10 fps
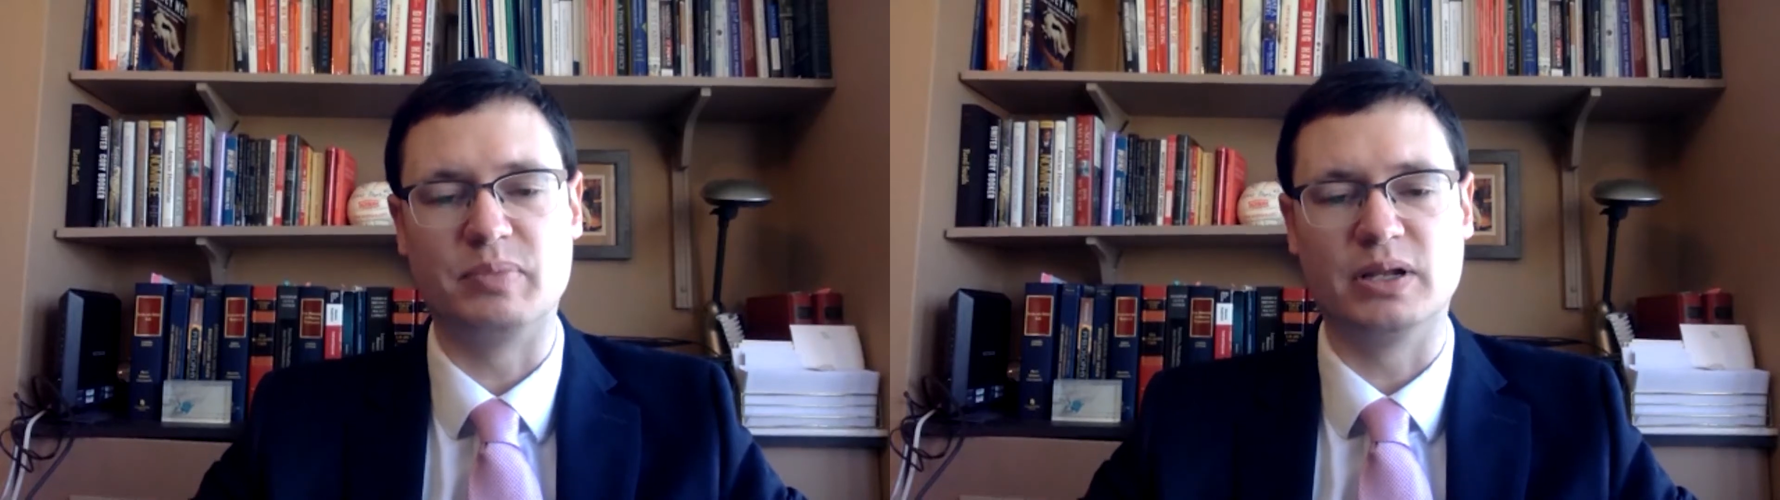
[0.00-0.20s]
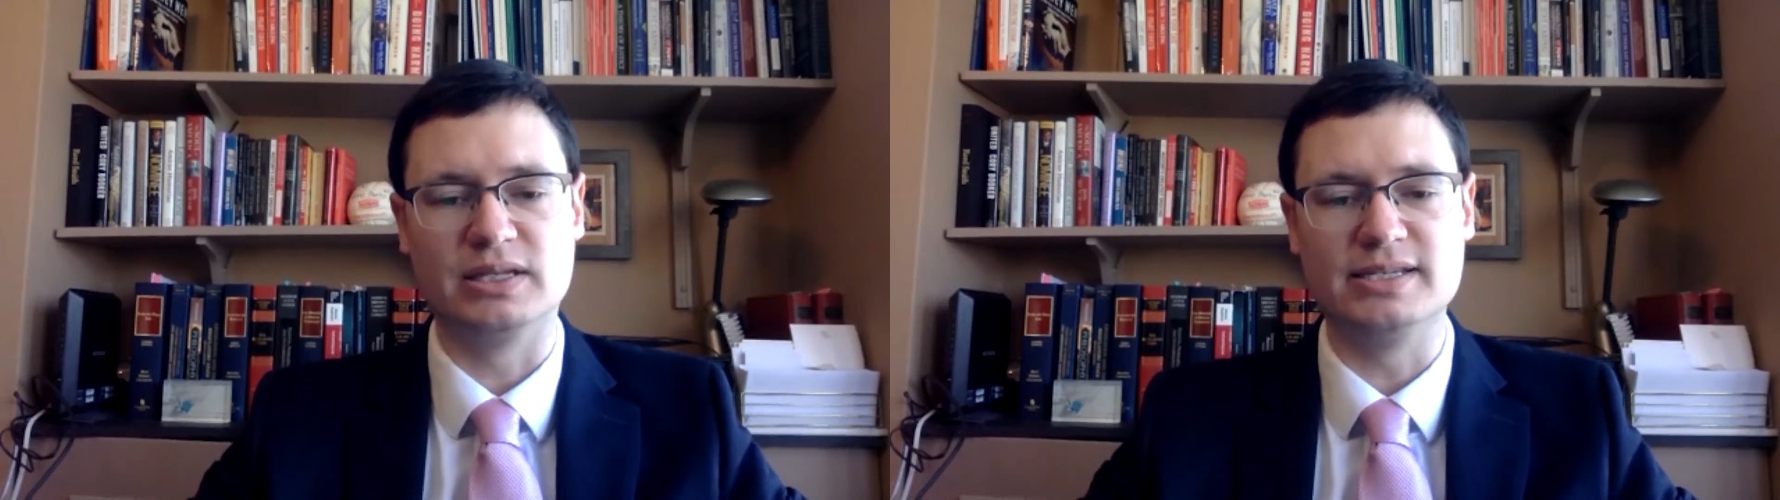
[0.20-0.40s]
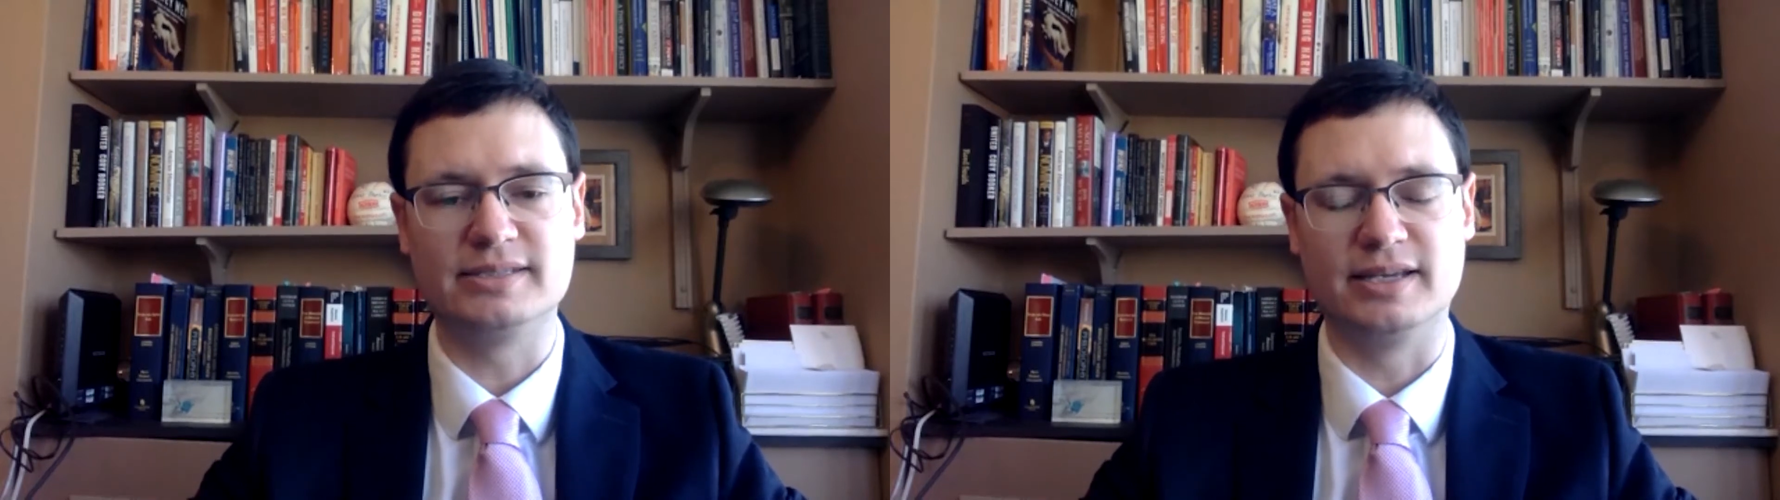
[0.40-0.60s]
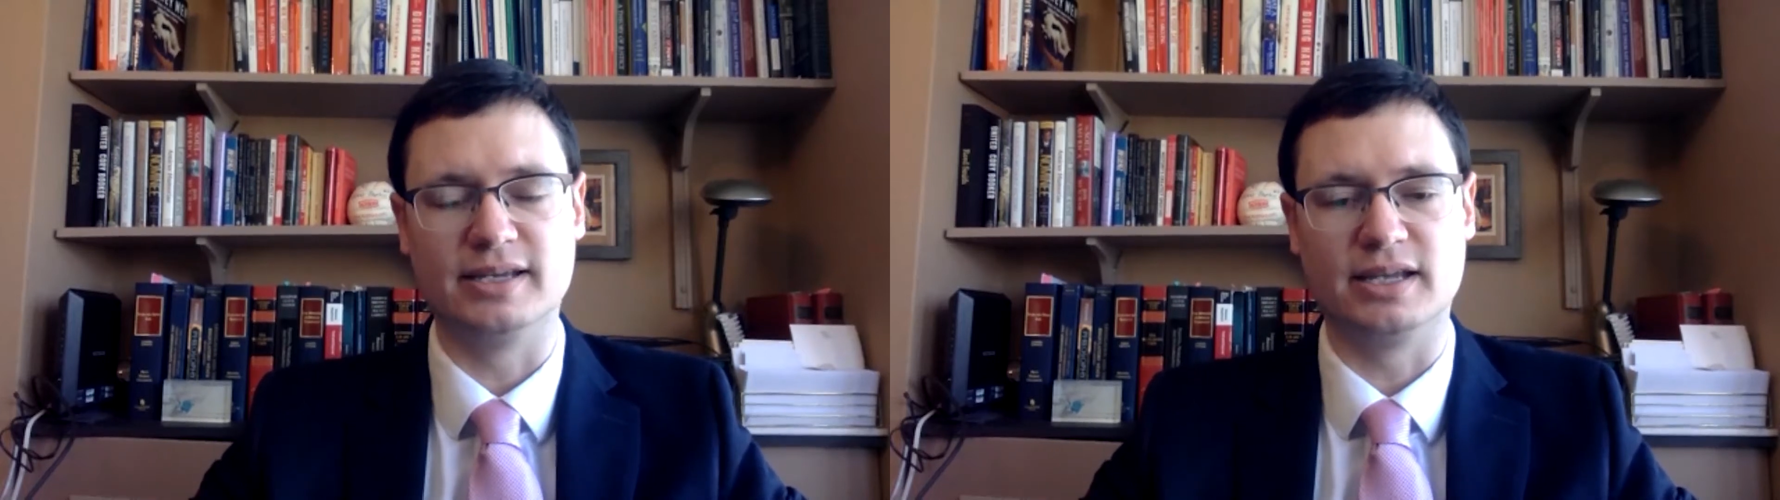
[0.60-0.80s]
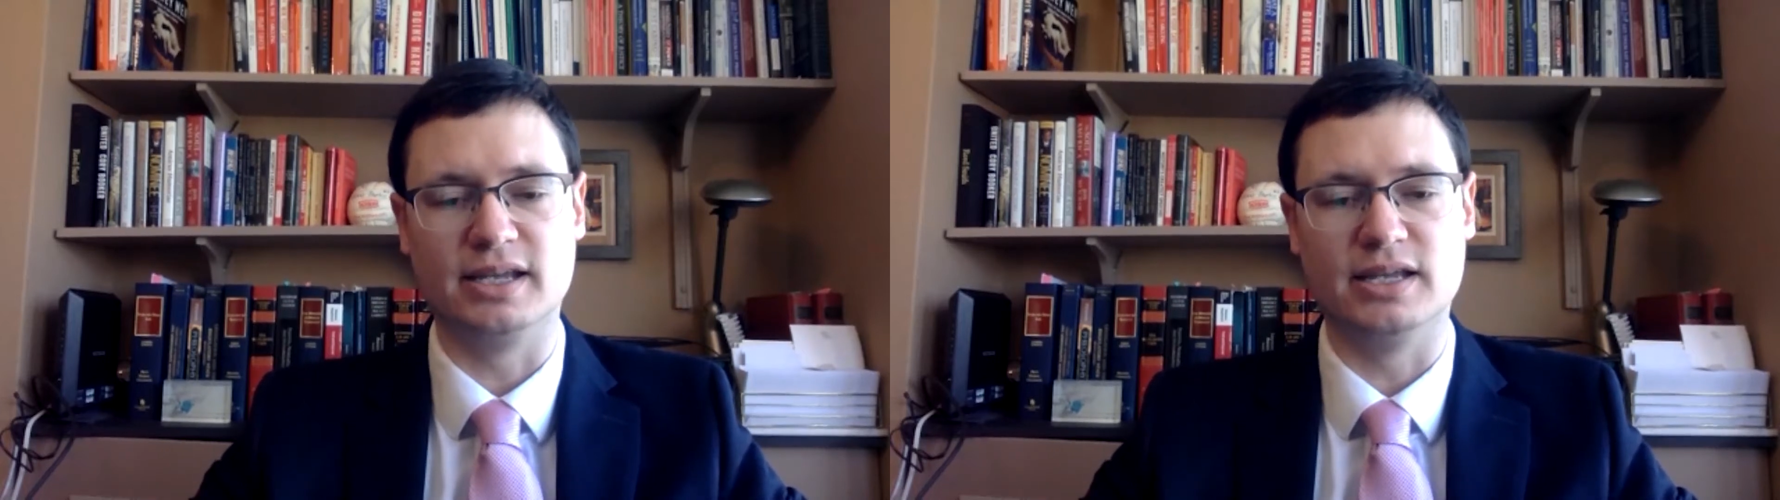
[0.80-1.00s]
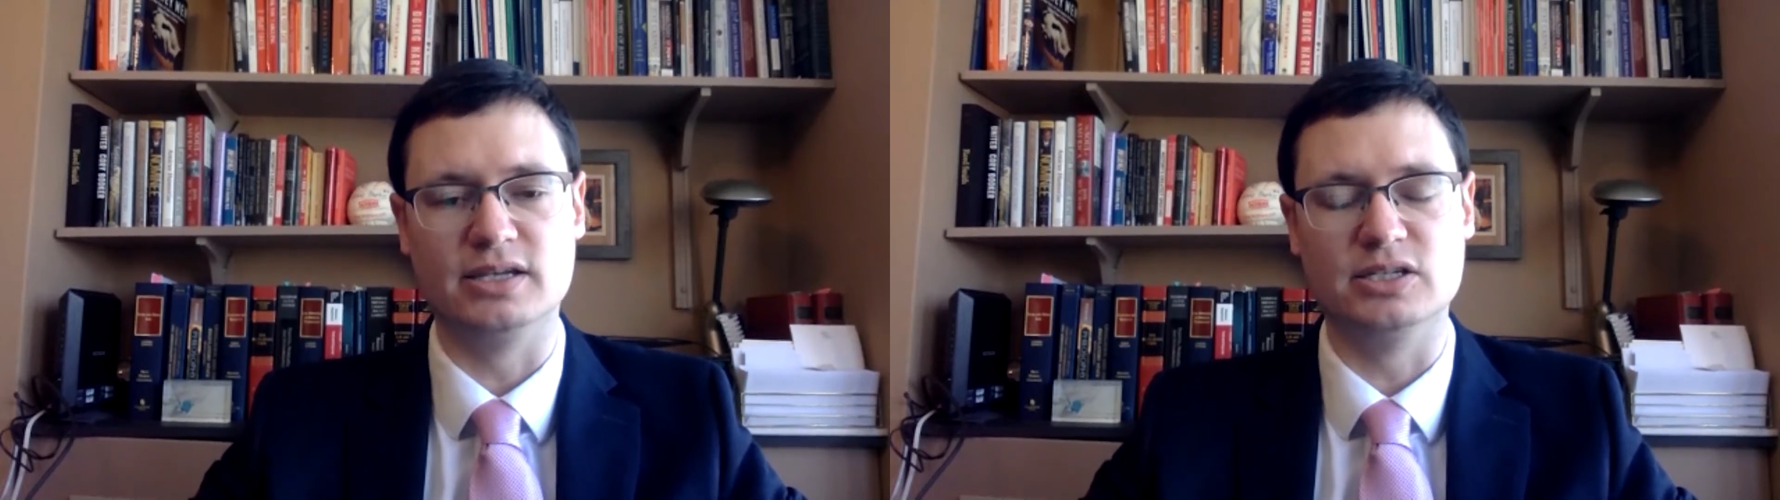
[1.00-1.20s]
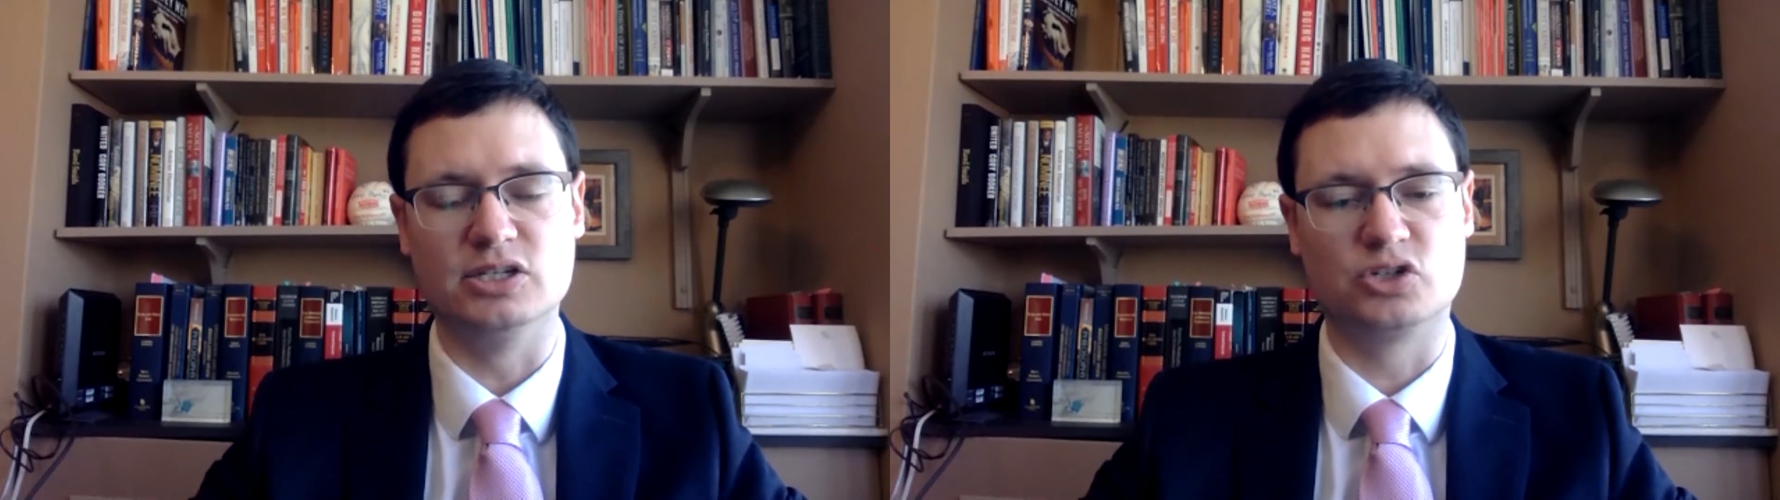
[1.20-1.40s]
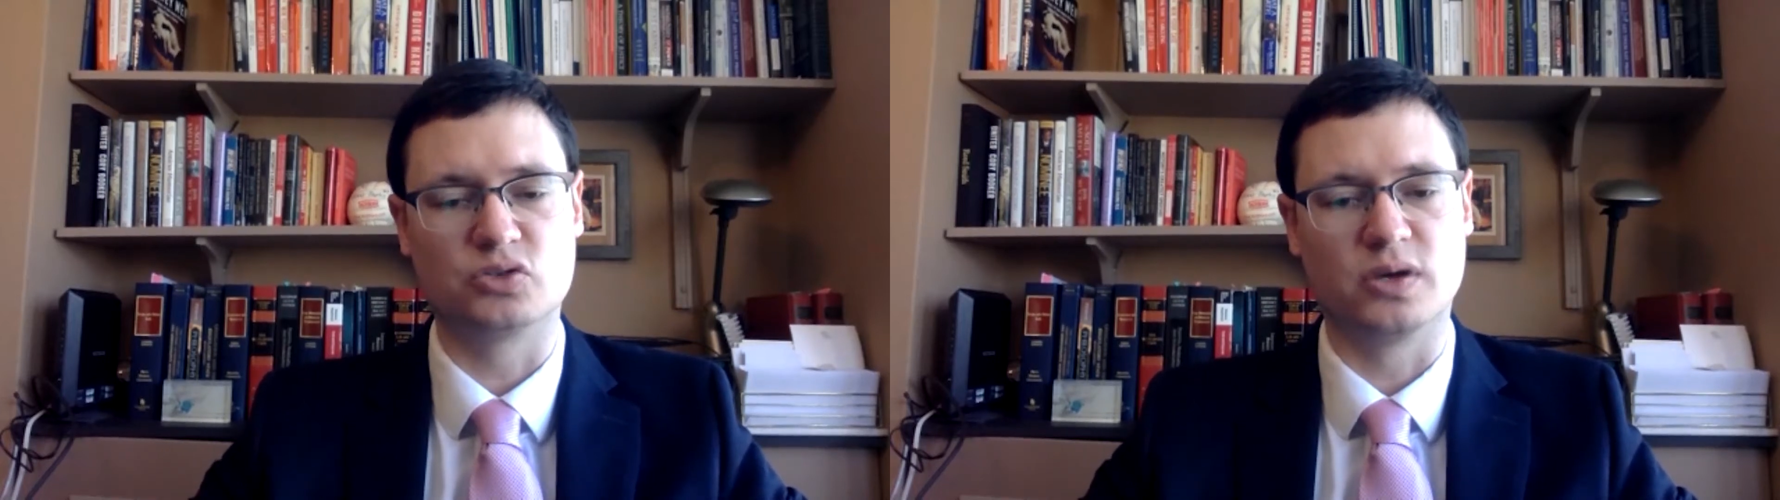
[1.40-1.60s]
policing in
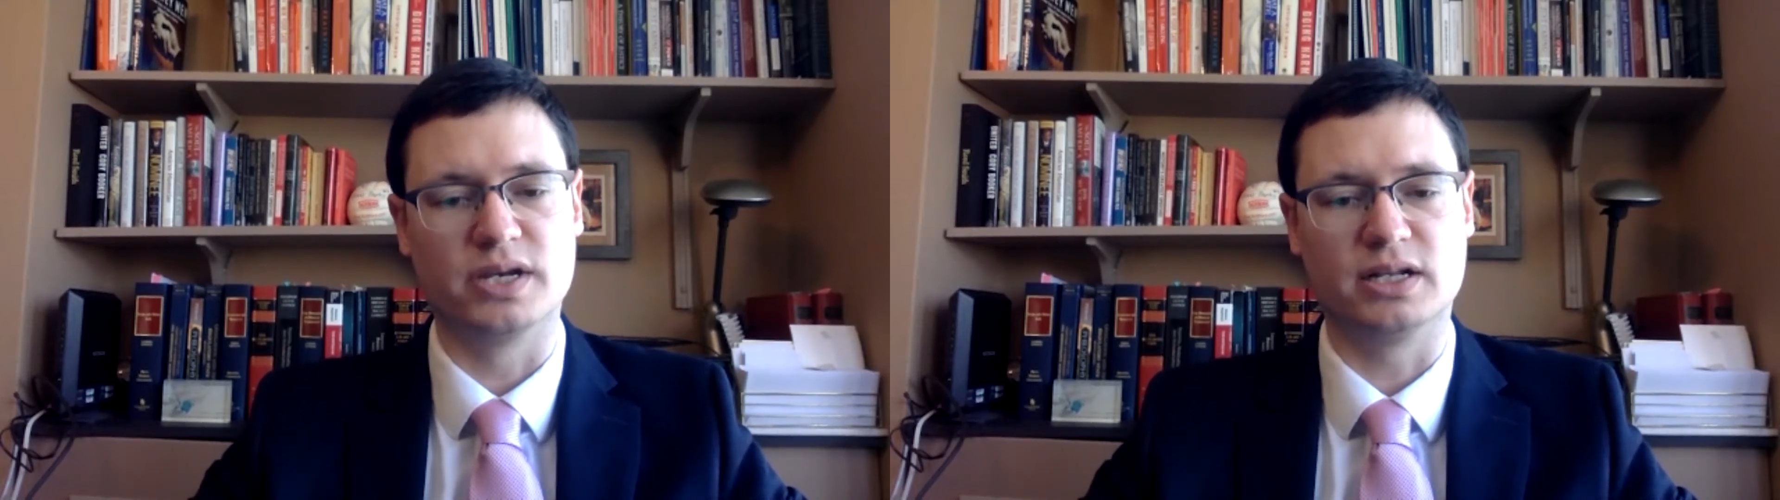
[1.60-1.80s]
Detroit,